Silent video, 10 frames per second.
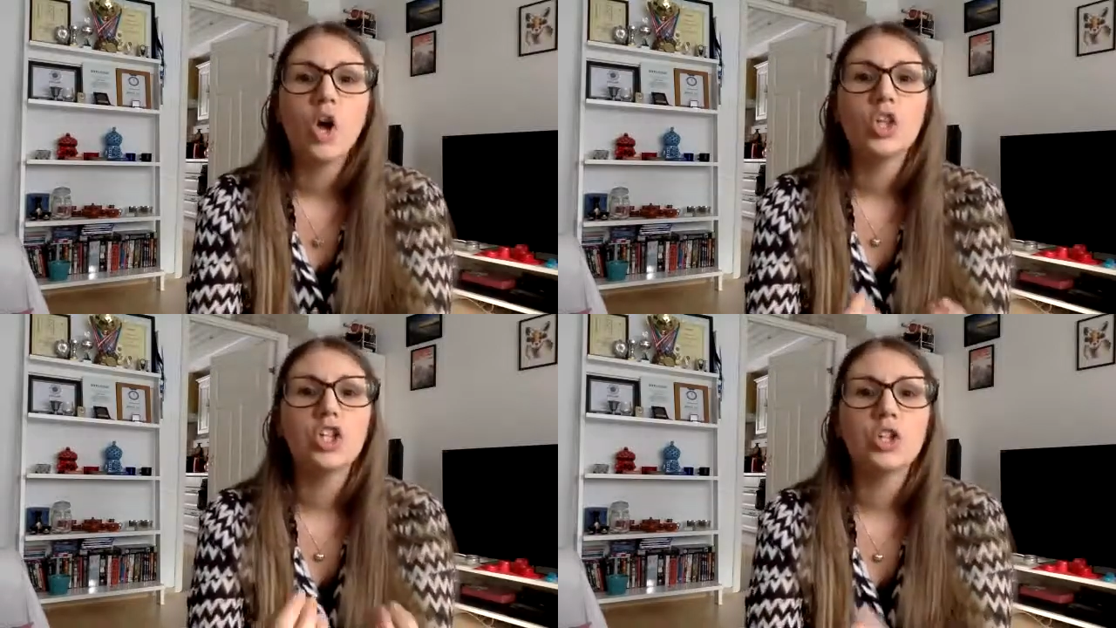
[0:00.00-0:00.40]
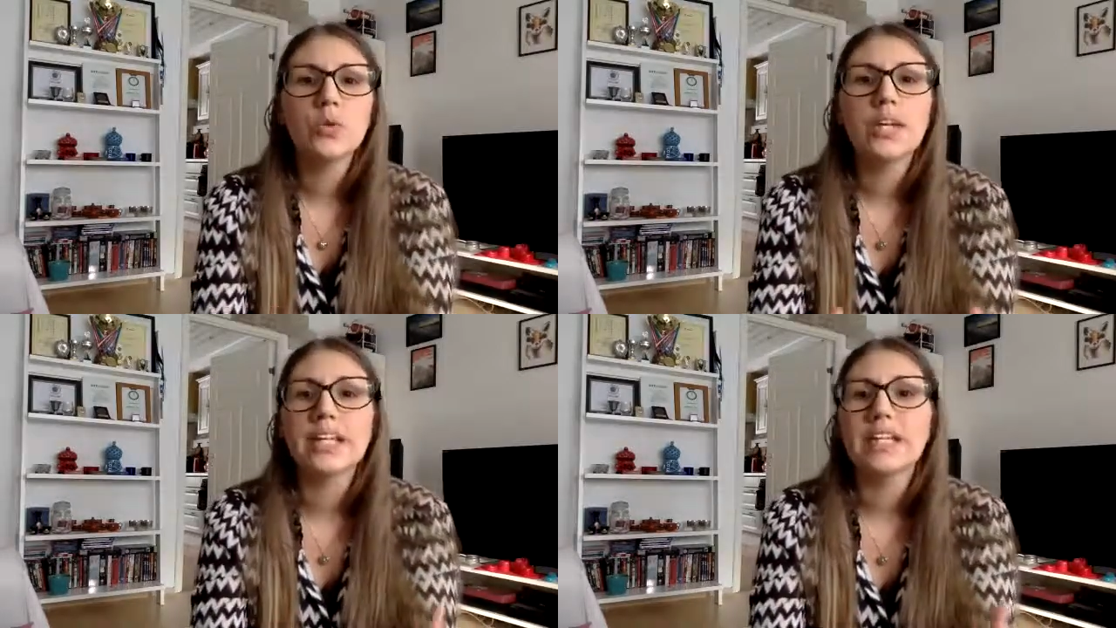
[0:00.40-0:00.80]

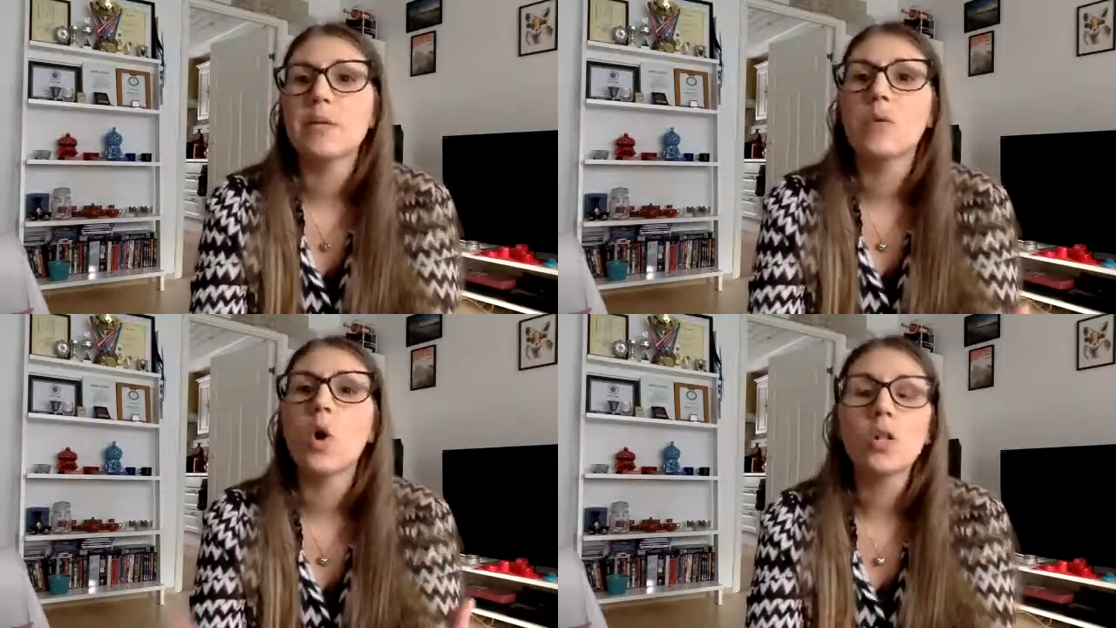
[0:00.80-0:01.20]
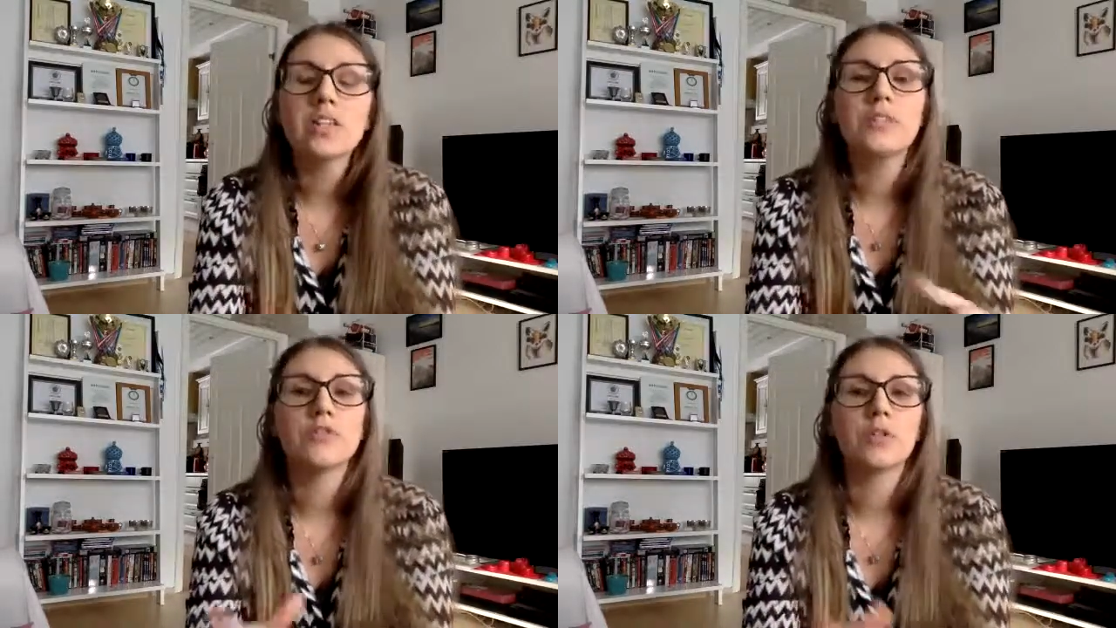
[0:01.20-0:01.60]
you can keep all
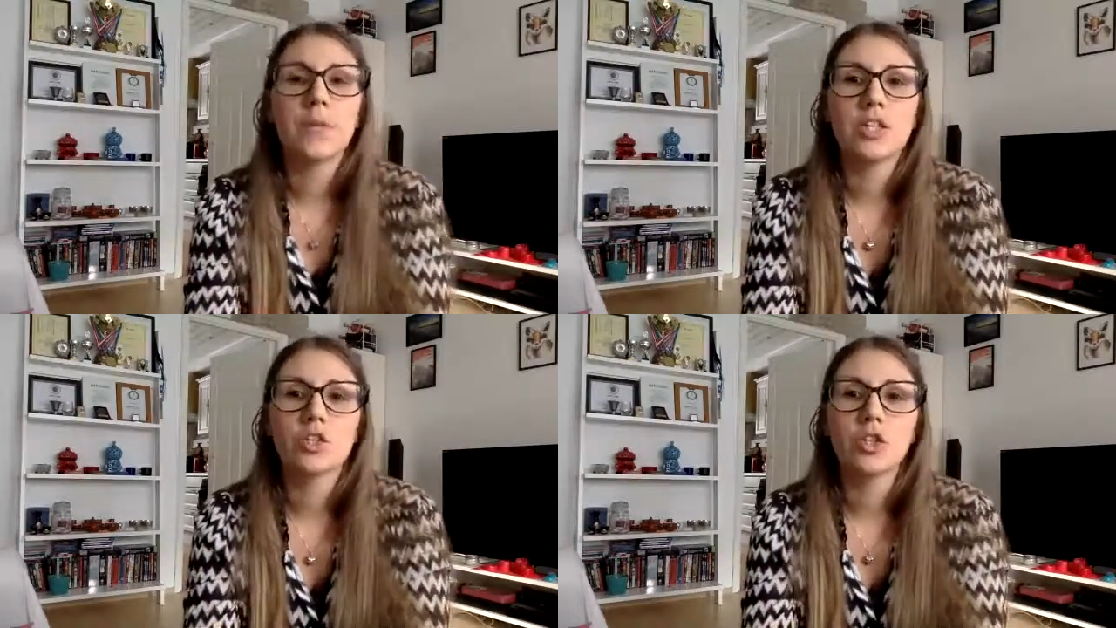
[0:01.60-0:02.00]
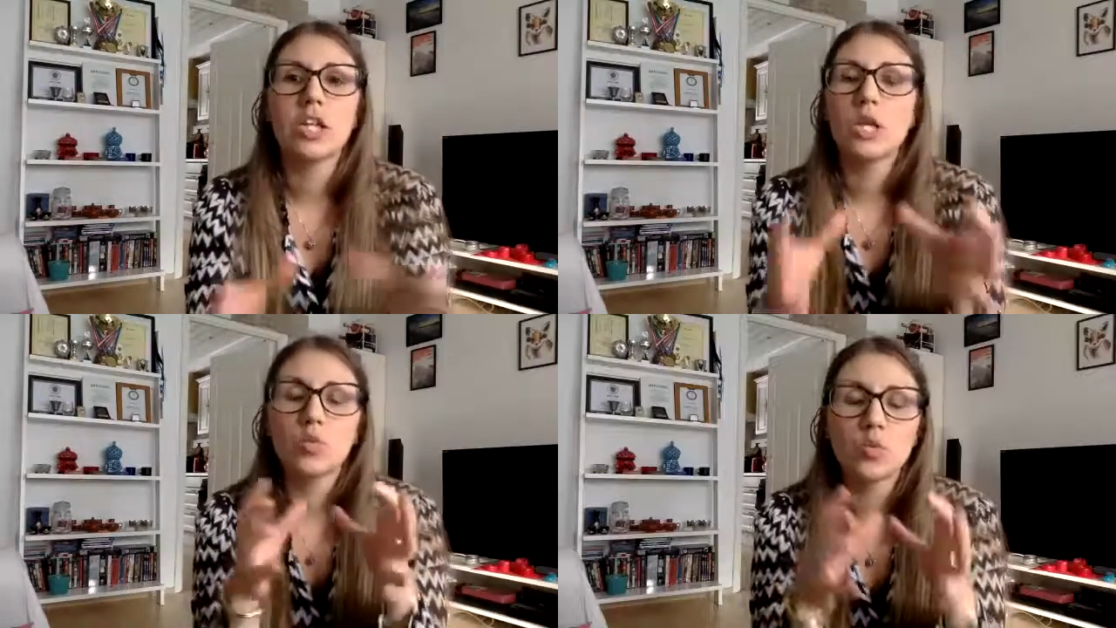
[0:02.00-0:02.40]
the information
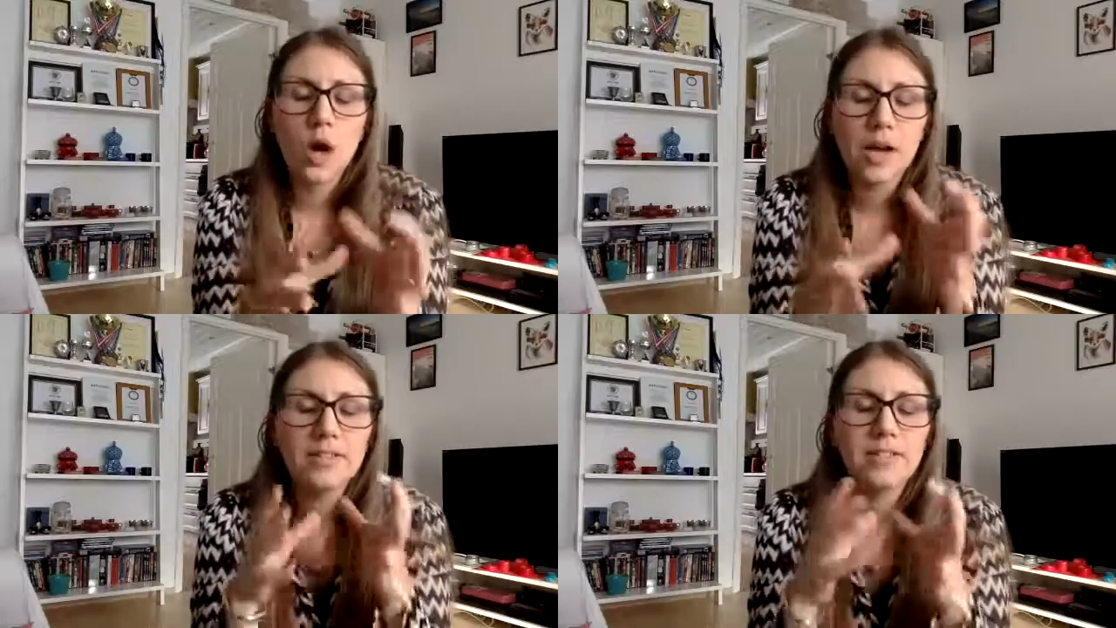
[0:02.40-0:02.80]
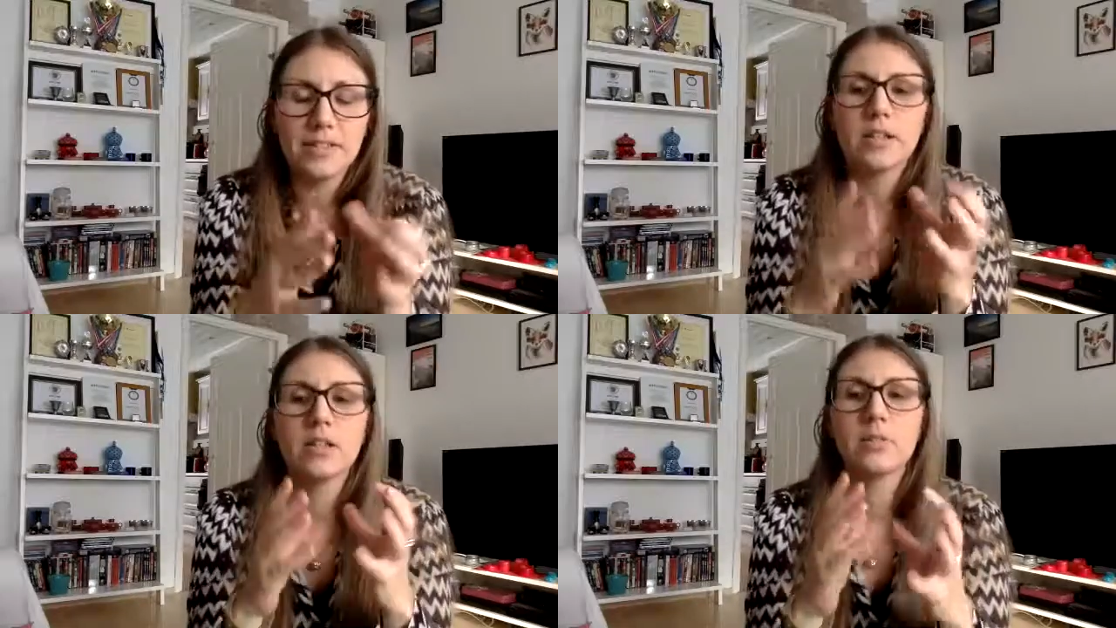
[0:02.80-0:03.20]
in one
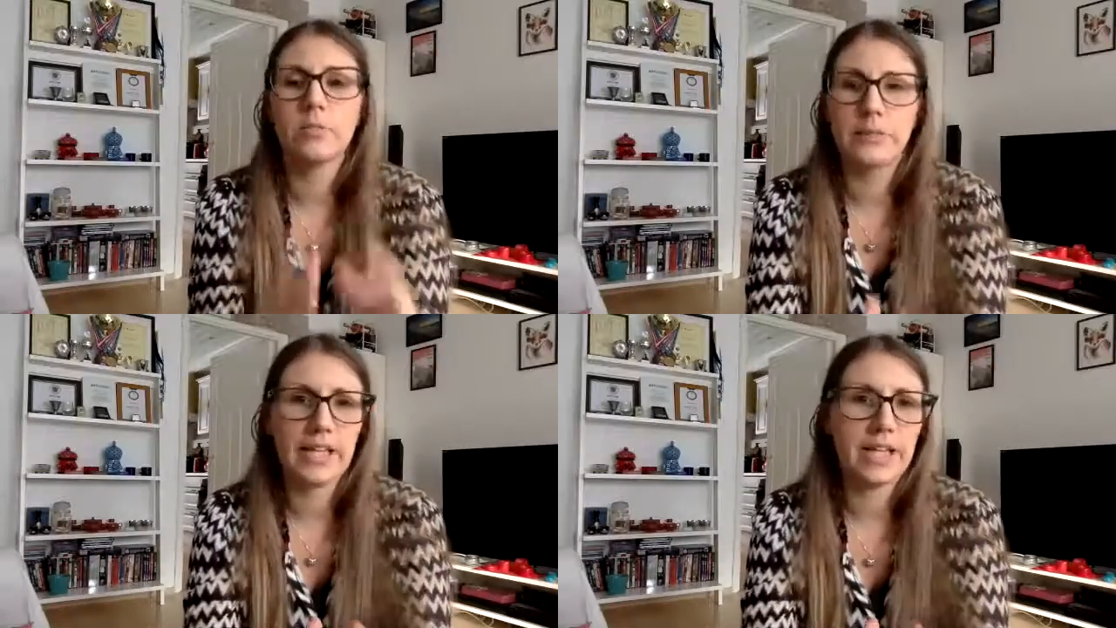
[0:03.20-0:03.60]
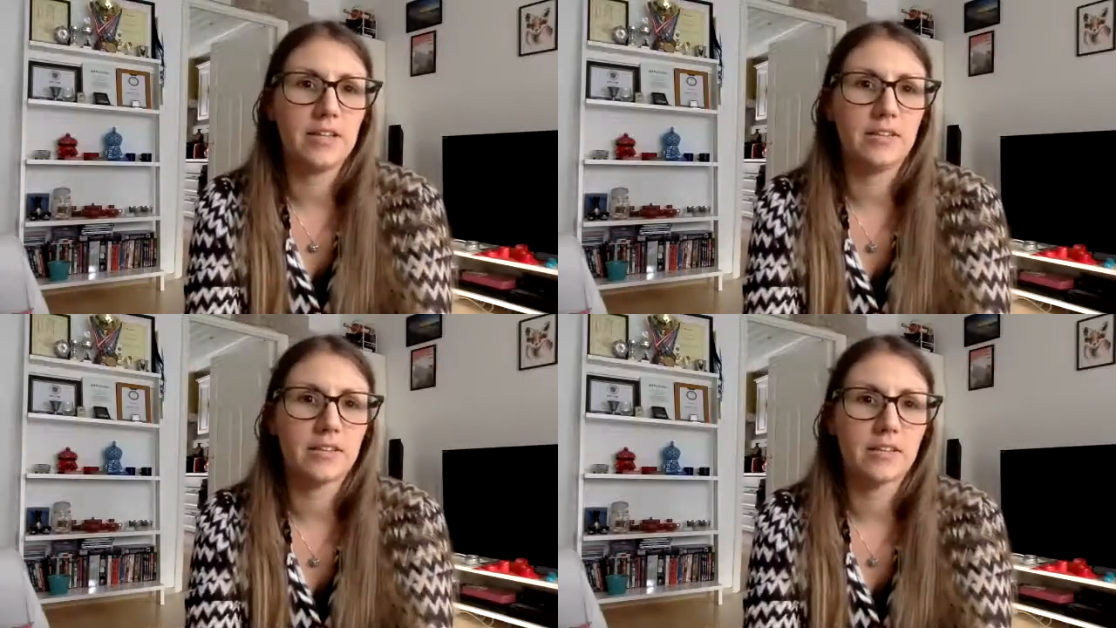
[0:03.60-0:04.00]
single
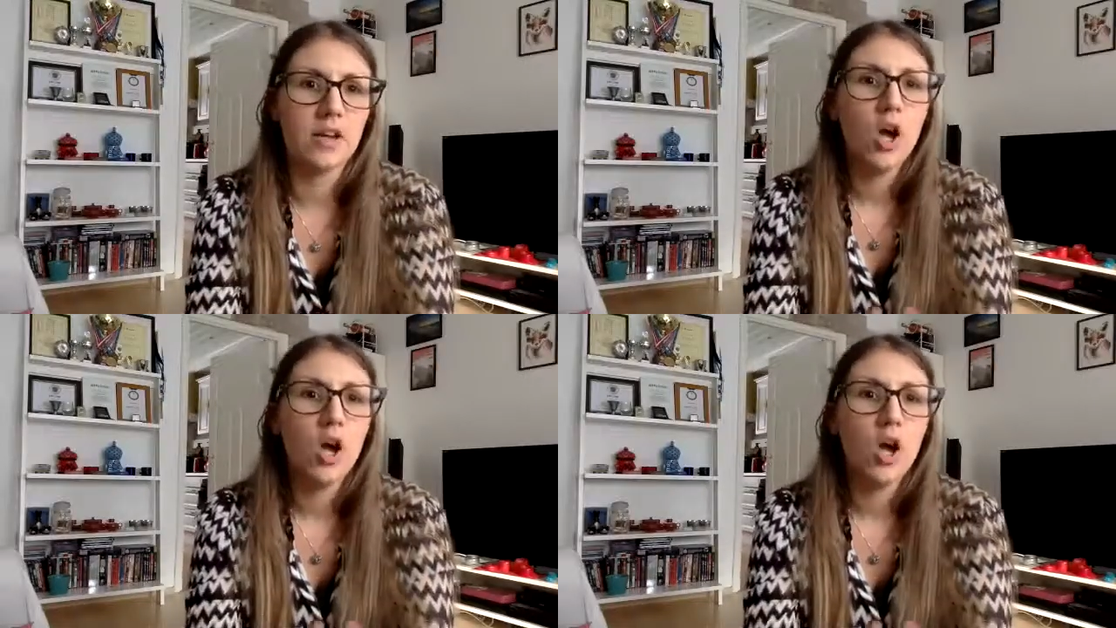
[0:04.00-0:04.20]
place.